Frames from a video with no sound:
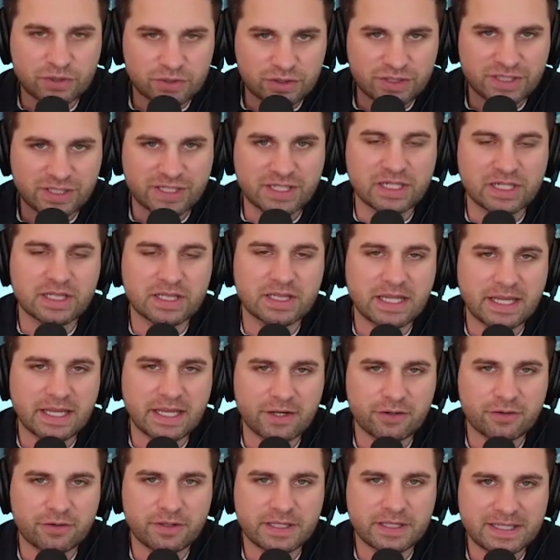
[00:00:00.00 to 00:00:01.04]
You're
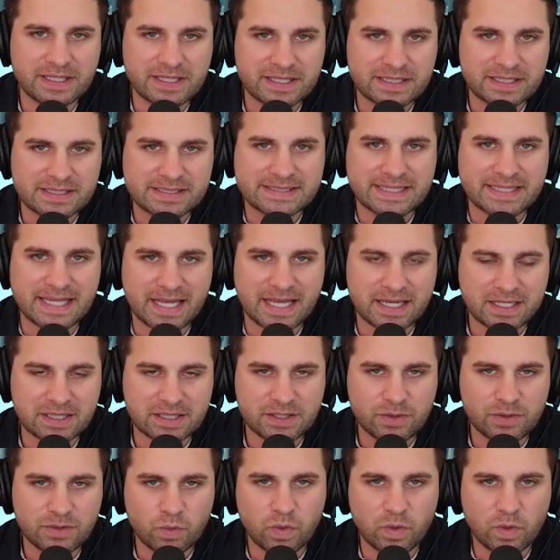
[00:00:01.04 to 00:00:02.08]
declaring
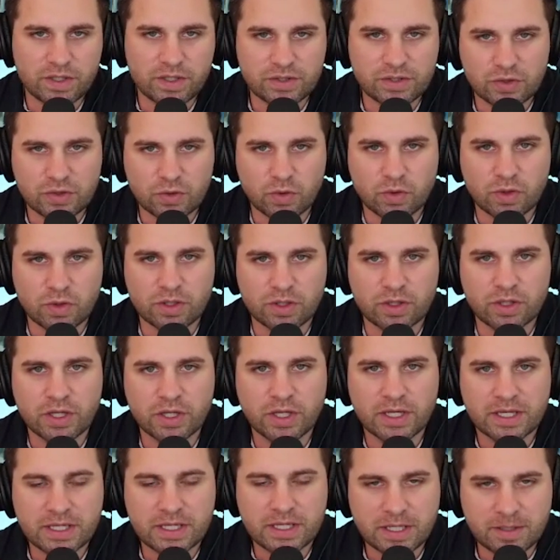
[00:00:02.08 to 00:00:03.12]
exactly what your
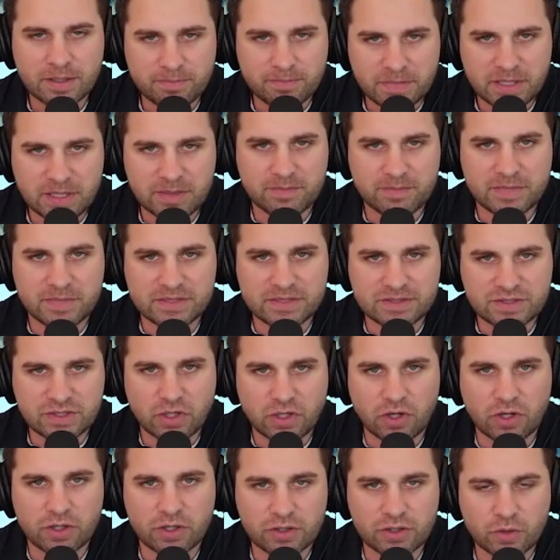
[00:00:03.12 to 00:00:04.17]
commitments
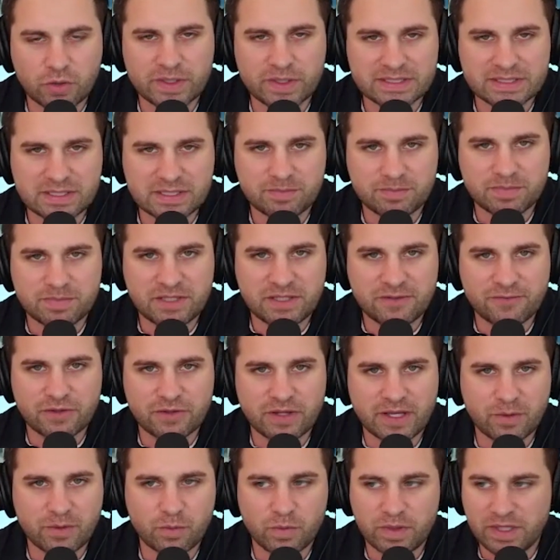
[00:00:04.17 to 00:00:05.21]
are going to be for
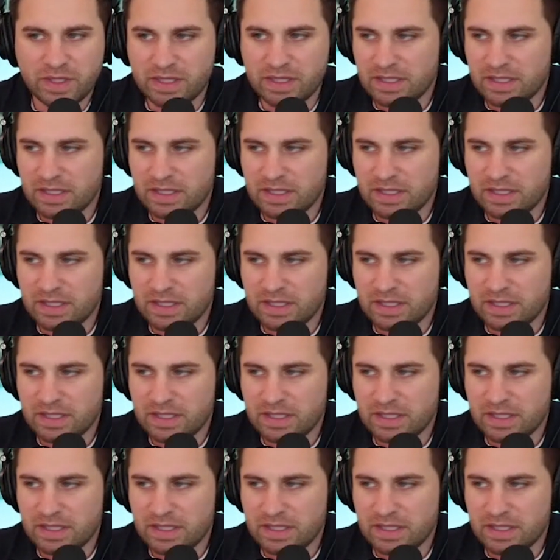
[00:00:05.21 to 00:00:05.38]
that week.